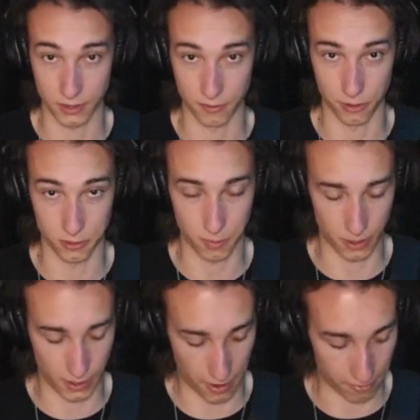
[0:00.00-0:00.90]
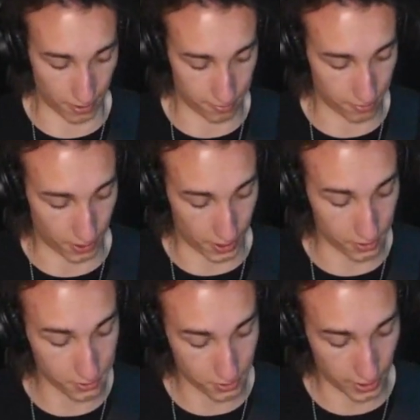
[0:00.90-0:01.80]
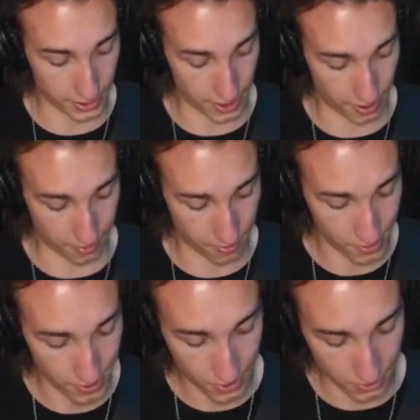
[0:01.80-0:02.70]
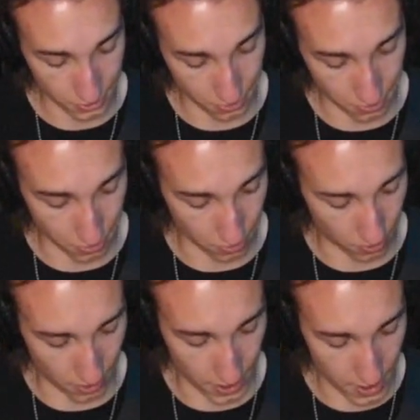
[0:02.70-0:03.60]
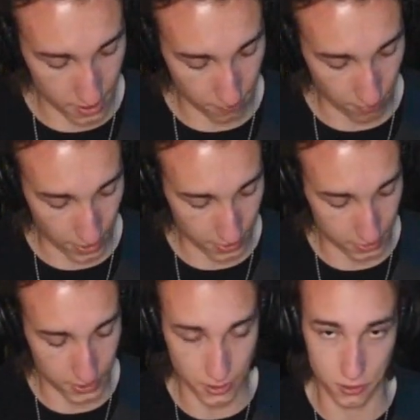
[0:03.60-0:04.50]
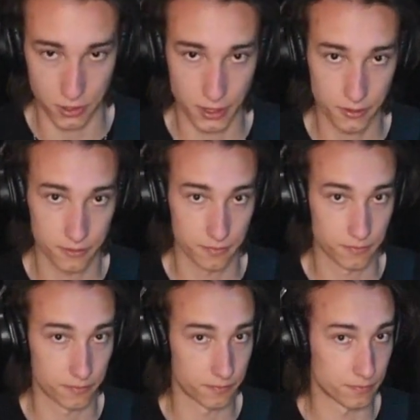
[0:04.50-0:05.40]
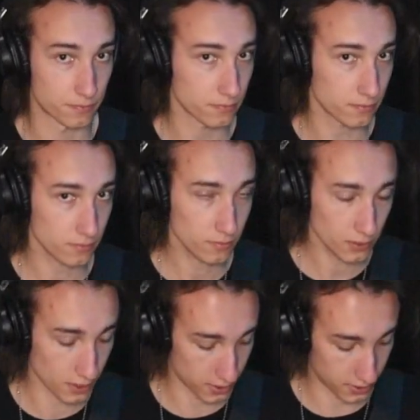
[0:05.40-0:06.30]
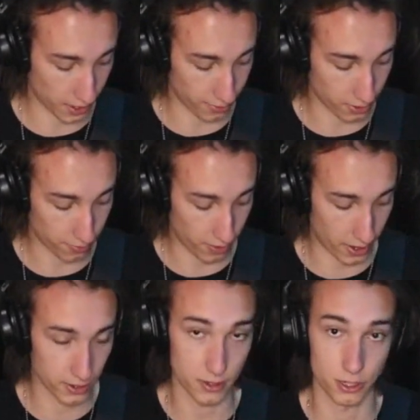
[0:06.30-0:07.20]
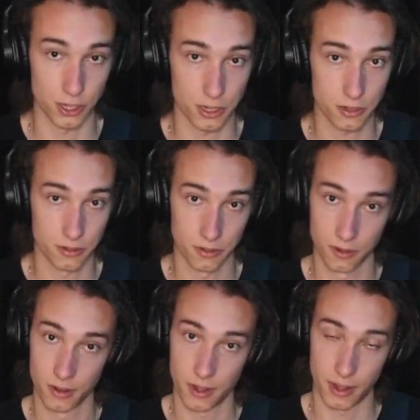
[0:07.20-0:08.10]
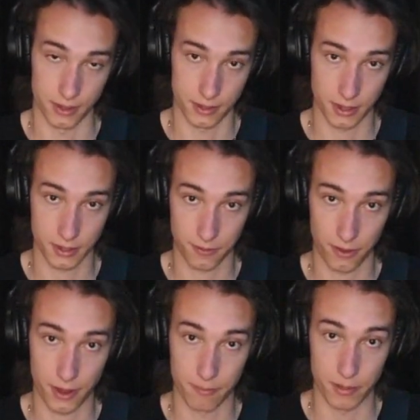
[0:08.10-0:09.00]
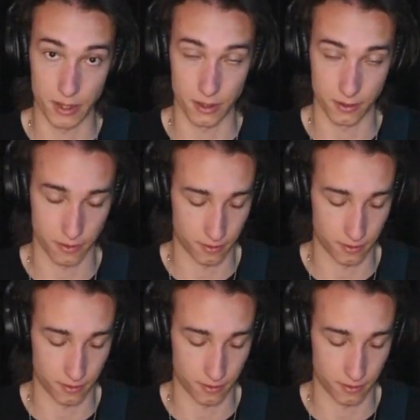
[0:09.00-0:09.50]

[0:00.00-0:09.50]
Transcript: that's the first part of that riff. And then you slide down to your 8th fret D string, 7th fret G, and 6th fret B.